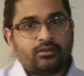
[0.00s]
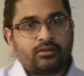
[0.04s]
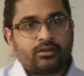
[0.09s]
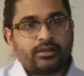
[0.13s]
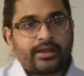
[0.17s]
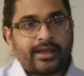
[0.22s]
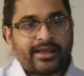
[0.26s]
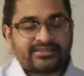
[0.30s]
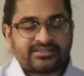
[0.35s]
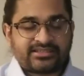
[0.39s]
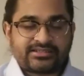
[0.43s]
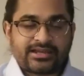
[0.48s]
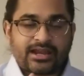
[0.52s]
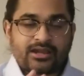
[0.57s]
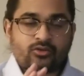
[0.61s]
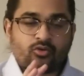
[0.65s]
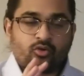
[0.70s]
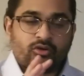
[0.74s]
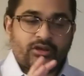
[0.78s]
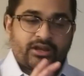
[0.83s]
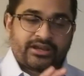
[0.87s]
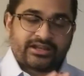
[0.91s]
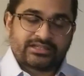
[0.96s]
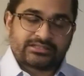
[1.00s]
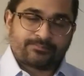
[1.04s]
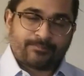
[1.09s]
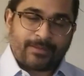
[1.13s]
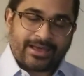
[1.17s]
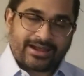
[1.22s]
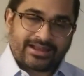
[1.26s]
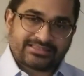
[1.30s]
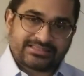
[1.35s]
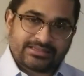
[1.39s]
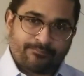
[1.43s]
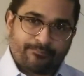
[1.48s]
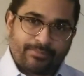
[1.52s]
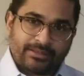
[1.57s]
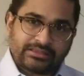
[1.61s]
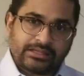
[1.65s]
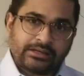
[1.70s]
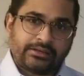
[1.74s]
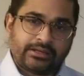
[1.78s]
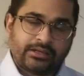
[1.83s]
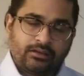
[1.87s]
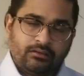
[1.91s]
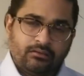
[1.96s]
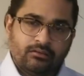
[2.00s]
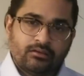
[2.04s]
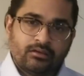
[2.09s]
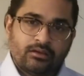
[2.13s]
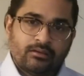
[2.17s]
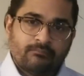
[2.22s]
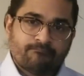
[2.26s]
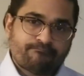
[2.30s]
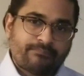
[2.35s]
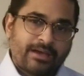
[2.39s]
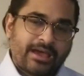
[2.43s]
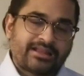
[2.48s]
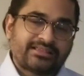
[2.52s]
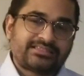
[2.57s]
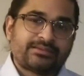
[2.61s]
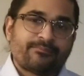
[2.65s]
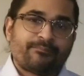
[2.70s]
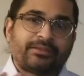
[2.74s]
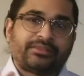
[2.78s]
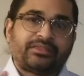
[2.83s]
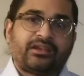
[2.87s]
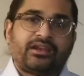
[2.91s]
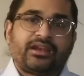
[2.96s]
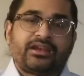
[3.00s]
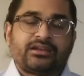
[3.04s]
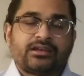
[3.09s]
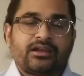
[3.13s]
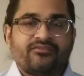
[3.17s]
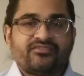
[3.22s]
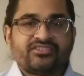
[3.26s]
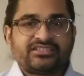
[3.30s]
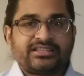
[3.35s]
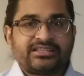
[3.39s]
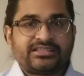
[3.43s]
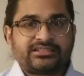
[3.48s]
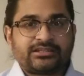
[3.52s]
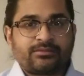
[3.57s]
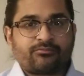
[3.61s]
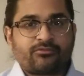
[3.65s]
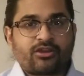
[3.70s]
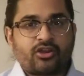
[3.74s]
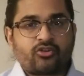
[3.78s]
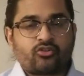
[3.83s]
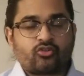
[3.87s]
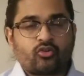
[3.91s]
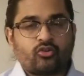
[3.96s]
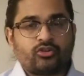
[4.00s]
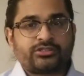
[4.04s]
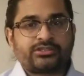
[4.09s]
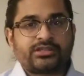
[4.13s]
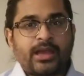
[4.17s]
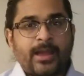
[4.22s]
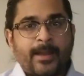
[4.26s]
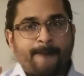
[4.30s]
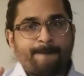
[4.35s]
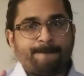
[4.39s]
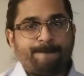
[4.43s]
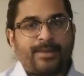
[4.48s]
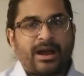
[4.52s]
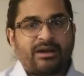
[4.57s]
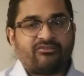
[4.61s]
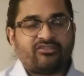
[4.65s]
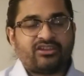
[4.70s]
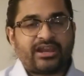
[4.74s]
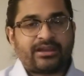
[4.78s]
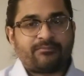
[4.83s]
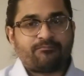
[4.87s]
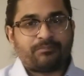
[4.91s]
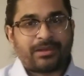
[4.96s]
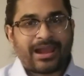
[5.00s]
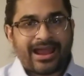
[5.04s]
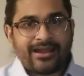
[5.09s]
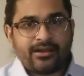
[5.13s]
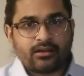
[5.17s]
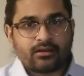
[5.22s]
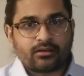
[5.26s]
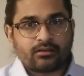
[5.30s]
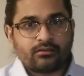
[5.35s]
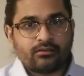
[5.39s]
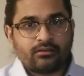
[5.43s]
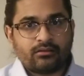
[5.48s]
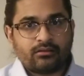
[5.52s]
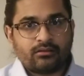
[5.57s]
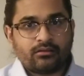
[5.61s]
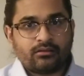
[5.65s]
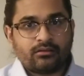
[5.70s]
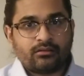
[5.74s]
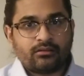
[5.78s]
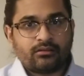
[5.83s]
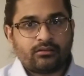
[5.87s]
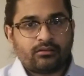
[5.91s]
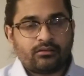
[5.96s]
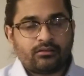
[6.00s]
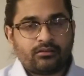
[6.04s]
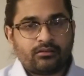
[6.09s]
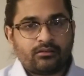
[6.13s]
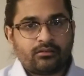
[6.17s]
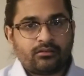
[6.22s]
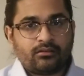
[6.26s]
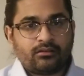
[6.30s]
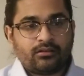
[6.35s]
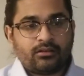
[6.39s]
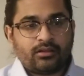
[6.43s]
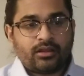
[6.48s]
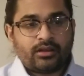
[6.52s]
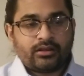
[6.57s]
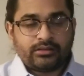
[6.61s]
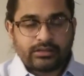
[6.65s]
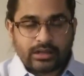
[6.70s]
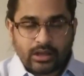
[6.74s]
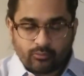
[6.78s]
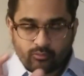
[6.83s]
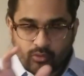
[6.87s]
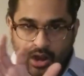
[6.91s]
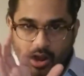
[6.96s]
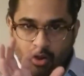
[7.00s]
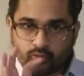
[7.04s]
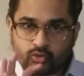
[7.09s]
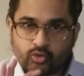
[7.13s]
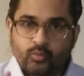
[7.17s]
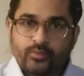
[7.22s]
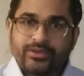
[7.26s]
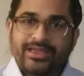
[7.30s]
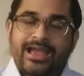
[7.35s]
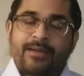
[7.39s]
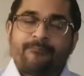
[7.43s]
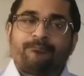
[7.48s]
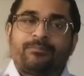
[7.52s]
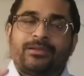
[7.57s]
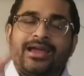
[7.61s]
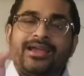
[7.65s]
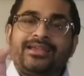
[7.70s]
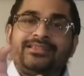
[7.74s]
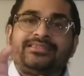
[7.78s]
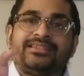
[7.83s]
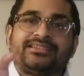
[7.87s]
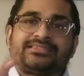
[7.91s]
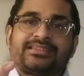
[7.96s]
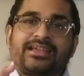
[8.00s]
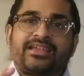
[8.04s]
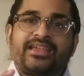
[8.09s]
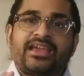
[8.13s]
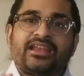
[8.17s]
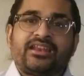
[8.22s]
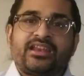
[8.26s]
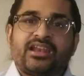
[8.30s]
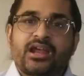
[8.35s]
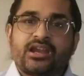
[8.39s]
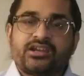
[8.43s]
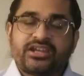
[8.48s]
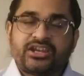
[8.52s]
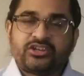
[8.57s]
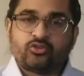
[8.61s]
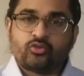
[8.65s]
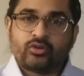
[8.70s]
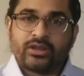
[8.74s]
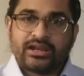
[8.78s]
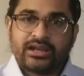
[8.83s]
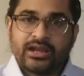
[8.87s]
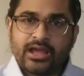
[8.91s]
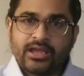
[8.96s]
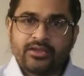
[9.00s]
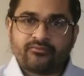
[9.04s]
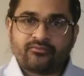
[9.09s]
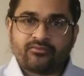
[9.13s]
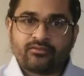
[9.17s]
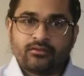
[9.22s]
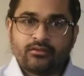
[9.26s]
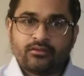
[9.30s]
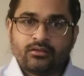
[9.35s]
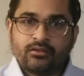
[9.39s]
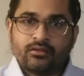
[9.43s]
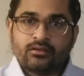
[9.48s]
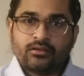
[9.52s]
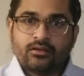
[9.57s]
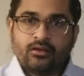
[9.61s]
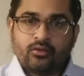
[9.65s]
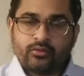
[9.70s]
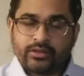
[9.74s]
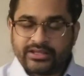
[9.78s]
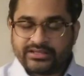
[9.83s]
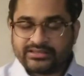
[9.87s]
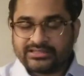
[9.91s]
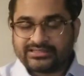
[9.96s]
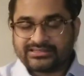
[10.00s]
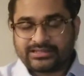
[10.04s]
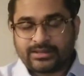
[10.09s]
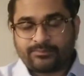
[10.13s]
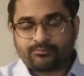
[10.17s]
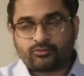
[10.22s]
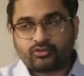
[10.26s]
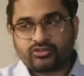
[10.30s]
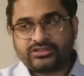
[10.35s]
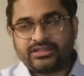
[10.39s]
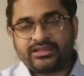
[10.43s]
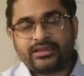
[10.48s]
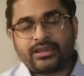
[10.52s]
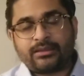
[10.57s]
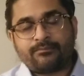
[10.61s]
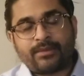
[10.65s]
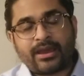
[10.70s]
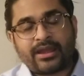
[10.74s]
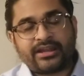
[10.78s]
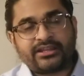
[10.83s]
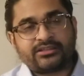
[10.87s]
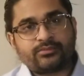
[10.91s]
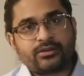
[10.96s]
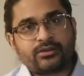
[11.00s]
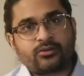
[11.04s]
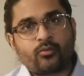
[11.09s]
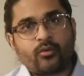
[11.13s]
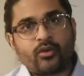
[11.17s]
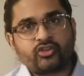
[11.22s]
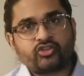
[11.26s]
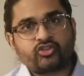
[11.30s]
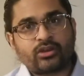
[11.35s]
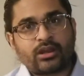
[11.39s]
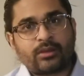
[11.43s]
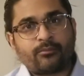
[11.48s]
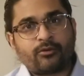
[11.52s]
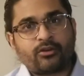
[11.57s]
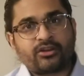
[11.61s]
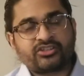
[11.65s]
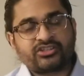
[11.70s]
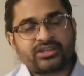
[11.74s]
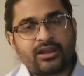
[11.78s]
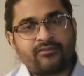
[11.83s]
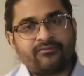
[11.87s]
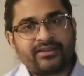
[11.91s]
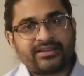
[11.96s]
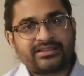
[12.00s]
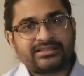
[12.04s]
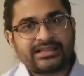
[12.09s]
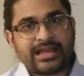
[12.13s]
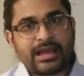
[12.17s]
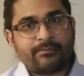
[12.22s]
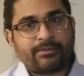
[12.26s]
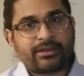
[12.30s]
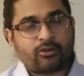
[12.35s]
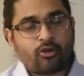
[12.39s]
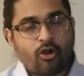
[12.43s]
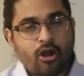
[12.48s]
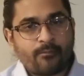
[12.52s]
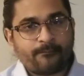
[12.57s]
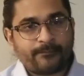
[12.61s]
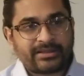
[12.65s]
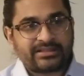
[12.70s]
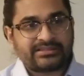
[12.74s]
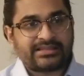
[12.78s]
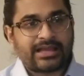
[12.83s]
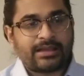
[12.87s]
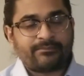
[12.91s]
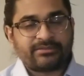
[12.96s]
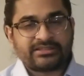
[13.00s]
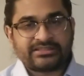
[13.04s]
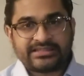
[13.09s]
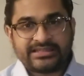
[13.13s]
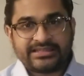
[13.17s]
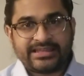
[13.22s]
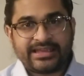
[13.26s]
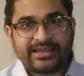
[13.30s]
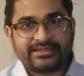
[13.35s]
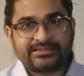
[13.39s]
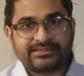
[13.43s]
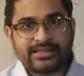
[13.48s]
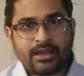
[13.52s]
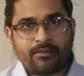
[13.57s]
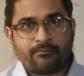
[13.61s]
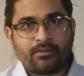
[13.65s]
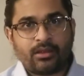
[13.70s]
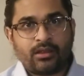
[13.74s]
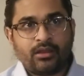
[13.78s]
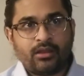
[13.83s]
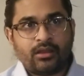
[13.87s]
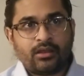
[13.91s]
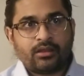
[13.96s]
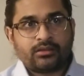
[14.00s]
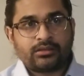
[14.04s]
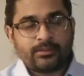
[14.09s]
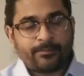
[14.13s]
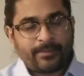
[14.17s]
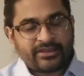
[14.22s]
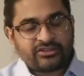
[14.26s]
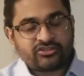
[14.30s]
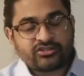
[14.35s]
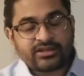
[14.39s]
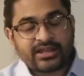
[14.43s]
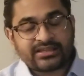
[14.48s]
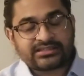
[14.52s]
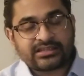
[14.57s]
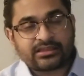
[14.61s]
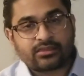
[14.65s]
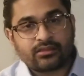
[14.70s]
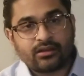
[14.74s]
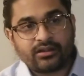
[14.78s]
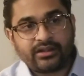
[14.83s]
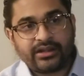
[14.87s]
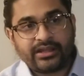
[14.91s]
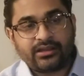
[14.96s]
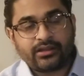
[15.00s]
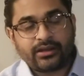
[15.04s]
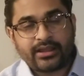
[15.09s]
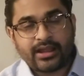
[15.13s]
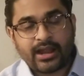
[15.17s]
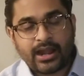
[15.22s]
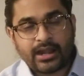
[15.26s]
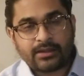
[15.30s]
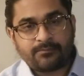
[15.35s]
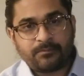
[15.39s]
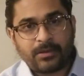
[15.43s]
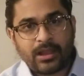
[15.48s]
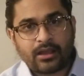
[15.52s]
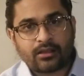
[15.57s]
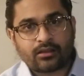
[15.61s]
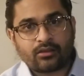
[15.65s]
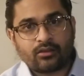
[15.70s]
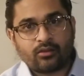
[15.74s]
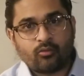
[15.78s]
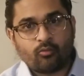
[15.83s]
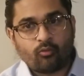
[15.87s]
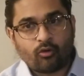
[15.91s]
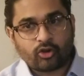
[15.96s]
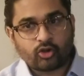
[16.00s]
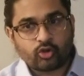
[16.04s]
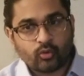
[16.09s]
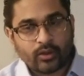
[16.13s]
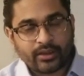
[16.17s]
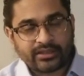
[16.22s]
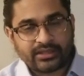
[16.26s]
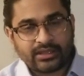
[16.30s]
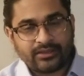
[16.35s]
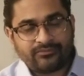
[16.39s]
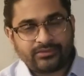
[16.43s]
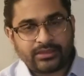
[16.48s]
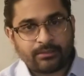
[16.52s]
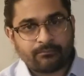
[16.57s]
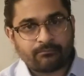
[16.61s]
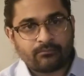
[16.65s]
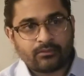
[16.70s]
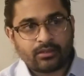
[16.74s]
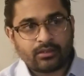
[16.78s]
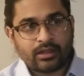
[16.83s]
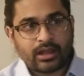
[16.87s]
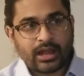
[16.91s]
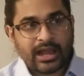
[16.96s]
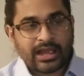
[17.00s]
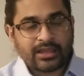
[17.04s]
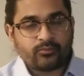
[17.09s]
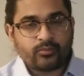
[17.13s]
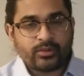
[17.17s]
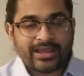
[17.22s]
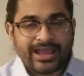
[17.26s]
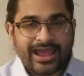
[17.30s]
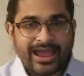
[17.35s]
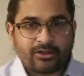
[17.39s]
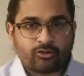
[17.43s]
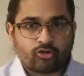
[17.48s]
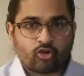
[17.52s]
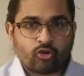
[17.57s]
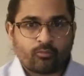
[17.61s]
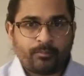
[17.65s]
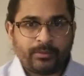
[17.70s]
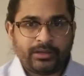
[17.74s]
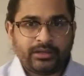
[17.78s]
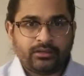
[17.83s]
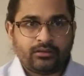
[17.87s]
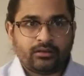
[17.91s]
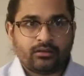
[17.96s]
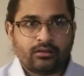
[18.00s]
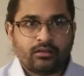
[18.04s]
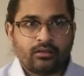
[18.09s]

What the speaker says: Acetylcholine is parasympathetic. Parasympathetic nervous system controls bowel and bladder. Now, how do we apply this again in our day-to-day life? Okay, the Step 2 CK management question, I'm on a shelf exam, a comp exam, a CK exam. The patient has a 3rd degree heart block. What do I give them? IV atropine.